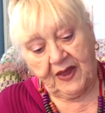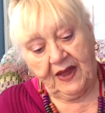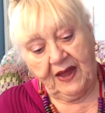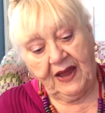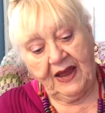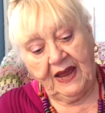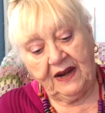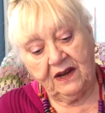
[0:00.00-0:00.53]

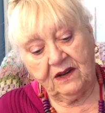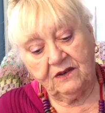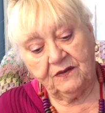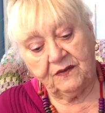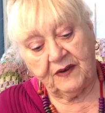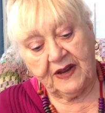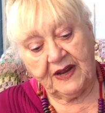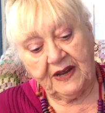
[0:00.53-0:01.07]
Highland
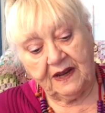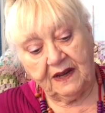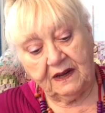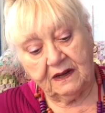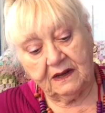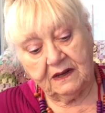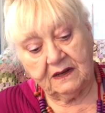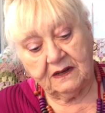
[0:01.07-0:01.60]
Fling.
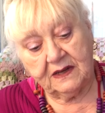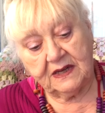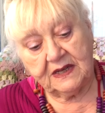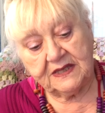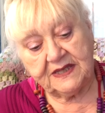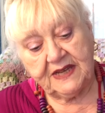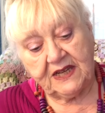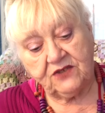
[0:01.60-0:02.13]

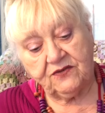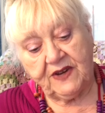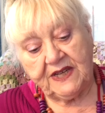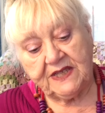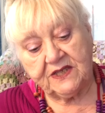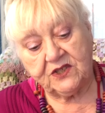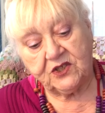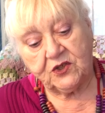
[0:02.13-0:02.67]
Six
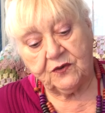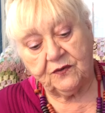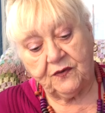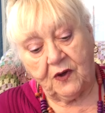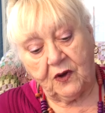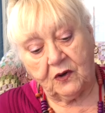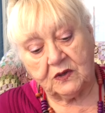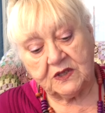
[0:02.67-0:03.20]
reasons to
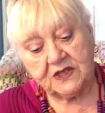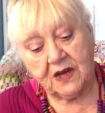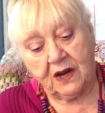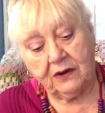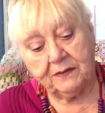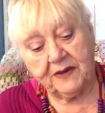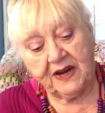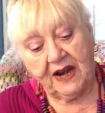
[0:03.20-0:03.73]
follow
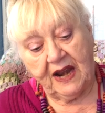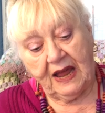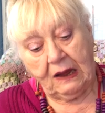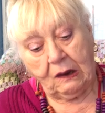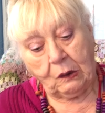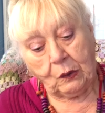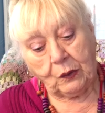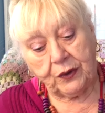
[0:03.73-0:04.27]
Sarah
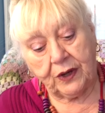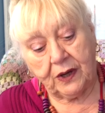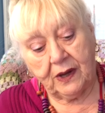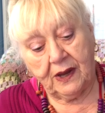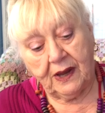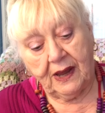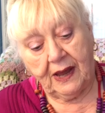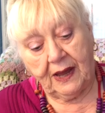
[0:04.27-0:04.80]
MacLeod
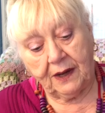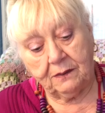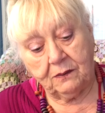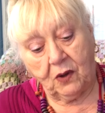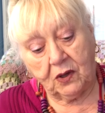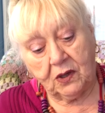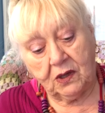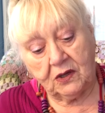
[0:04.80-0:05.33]
and
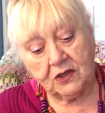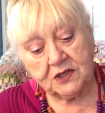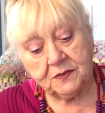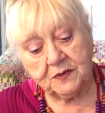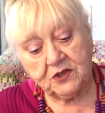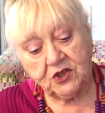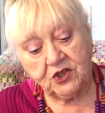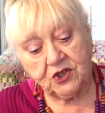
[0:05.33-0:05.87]
model
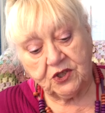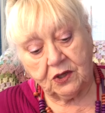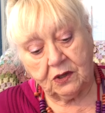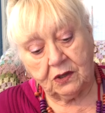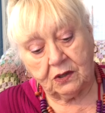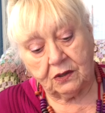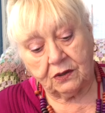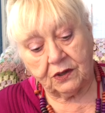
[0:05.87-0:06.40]
husband
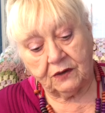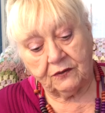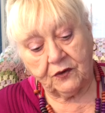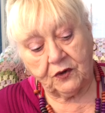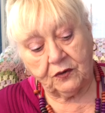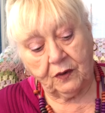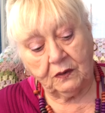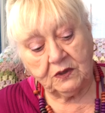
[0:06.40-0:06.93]
Sean of
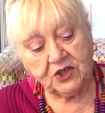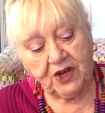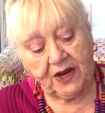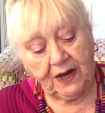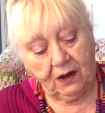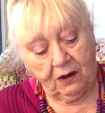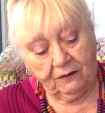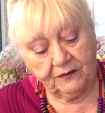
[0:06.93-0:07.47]

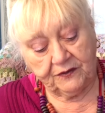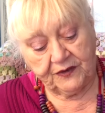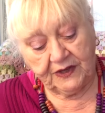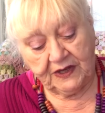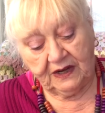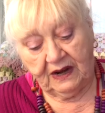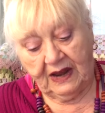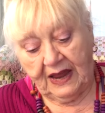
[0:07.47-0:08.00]
Crochet of the
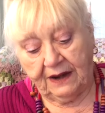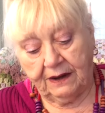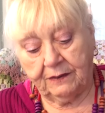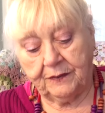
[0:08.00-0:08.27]
Glen.